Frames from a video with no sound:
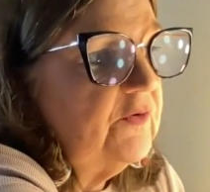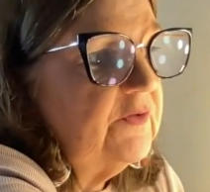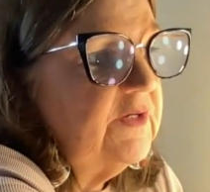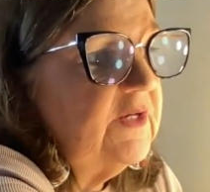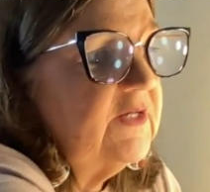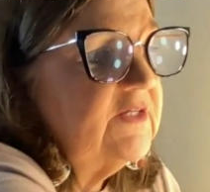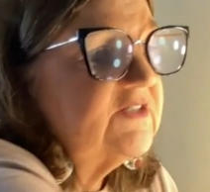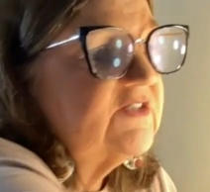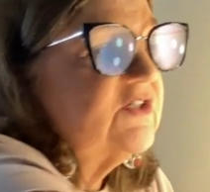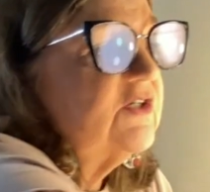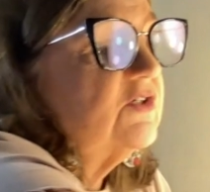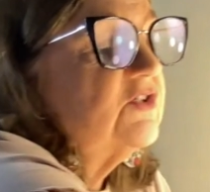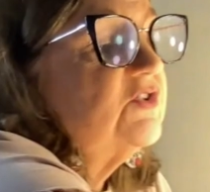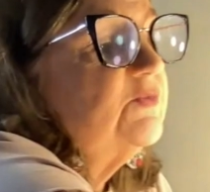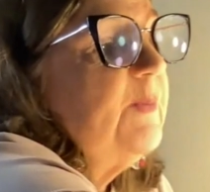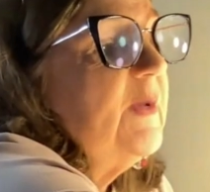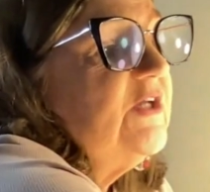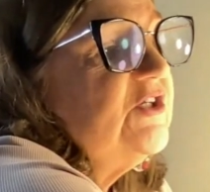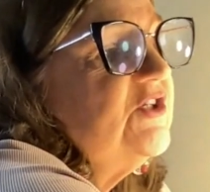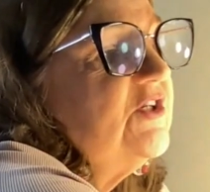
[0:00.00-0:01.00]
And it's
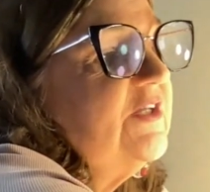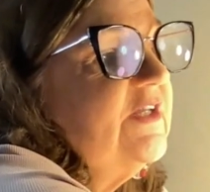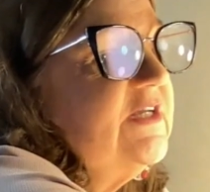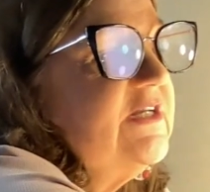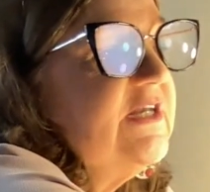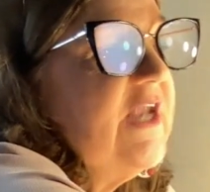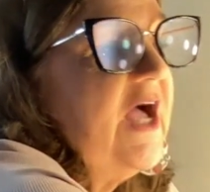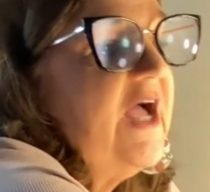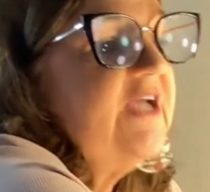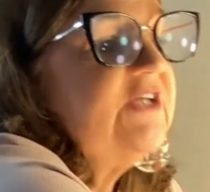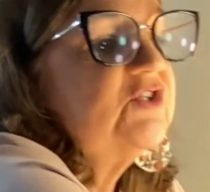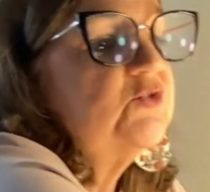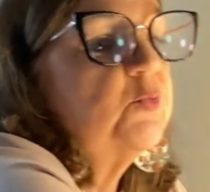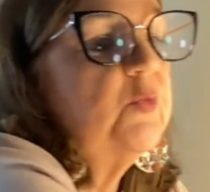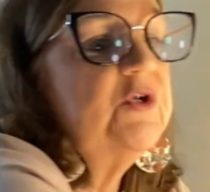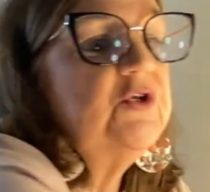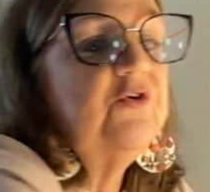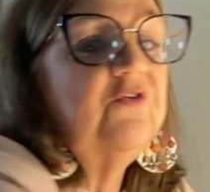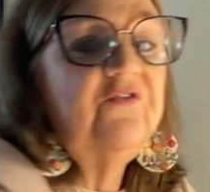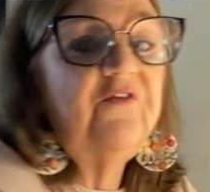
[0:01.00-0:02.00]
especially nice
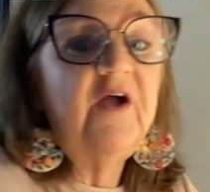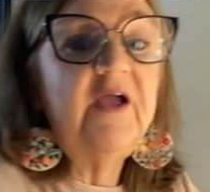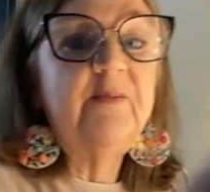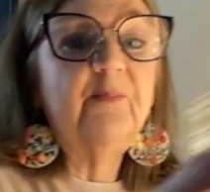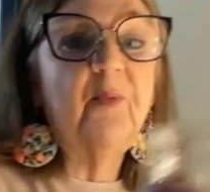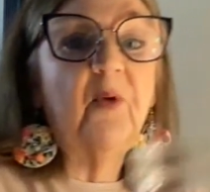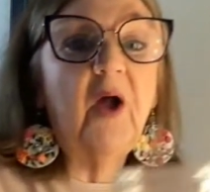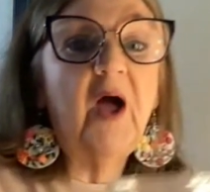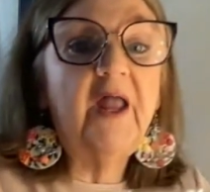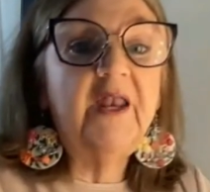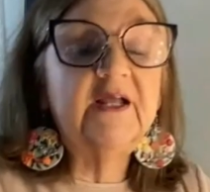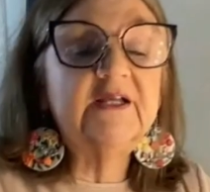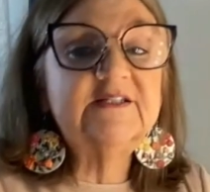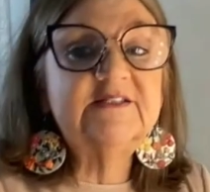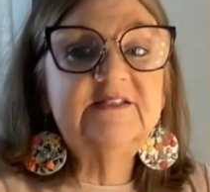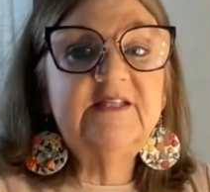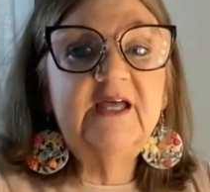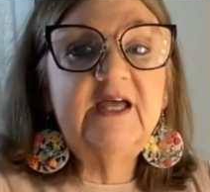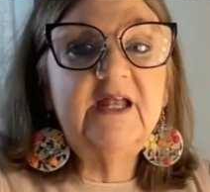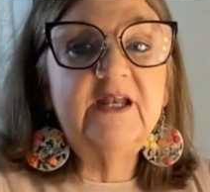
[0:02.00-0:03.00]
when you find products
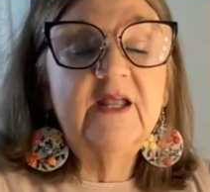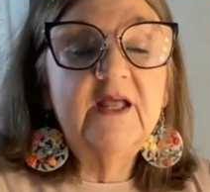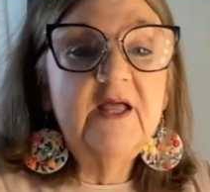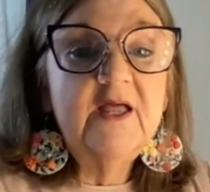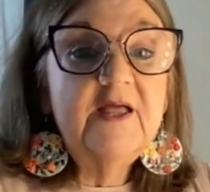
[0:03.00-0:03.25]
that